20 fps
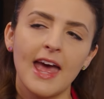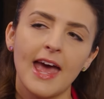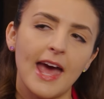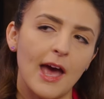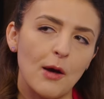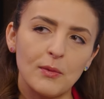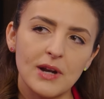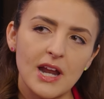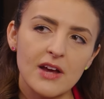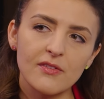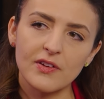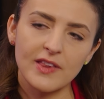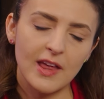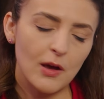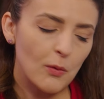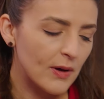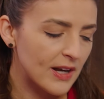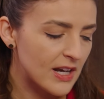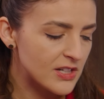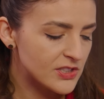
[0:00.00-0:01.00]
and whenever they
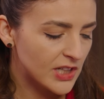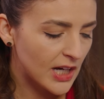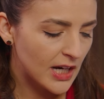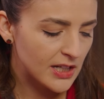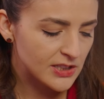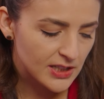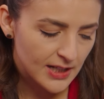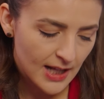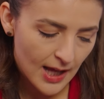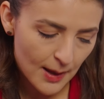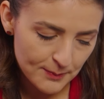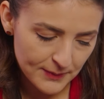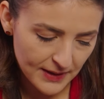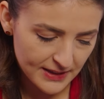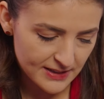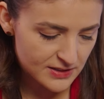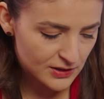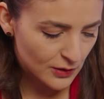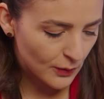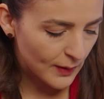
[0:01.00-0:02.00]
want to change it up, they
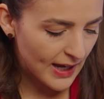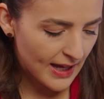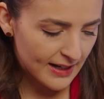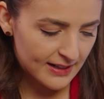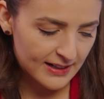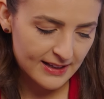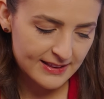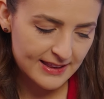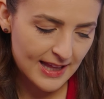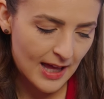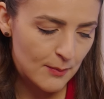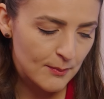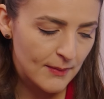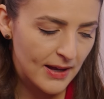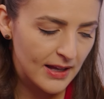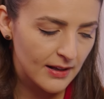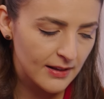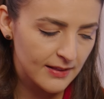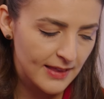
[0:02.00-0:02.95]
just go ahead and hit that, me